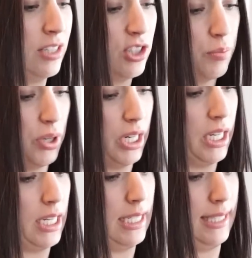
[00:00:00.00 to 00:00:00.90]
It's pretty
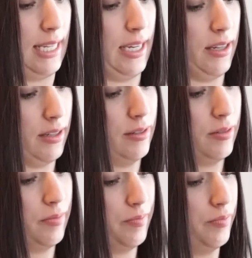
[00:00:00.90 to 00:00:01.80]
easy.
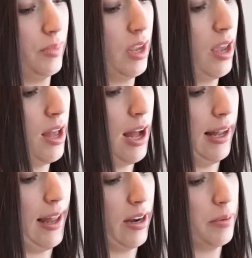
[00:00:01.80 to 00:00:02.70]
A
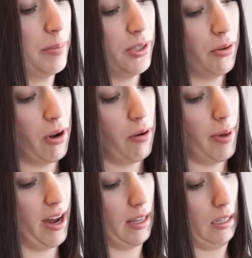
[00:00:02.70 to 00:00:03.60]
lot of people don't know
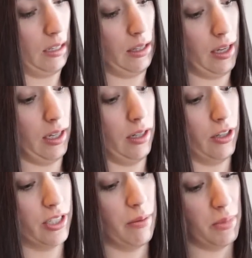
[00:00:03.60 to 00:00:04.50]
about it and they
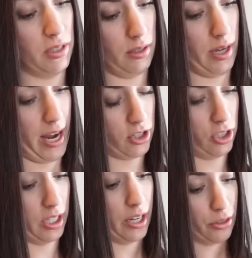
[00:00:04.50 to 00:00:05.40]
are tempted to
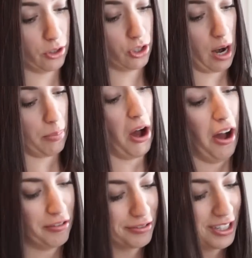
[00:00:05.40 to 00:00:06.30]
actually cut their strap
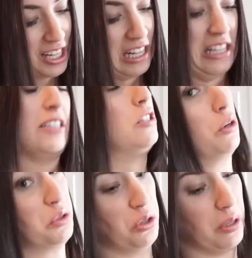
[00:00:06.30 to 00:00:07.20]
off.
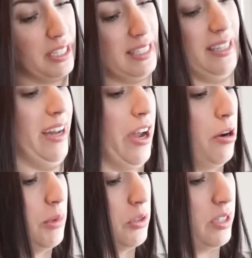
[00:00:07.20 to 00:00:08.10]
Don't do it. I
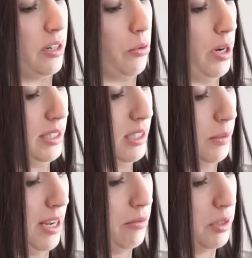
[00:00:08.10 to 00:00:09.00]
almost did it once
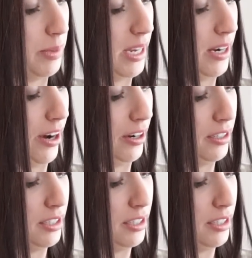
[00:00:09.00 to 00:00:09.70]
when I was a beginner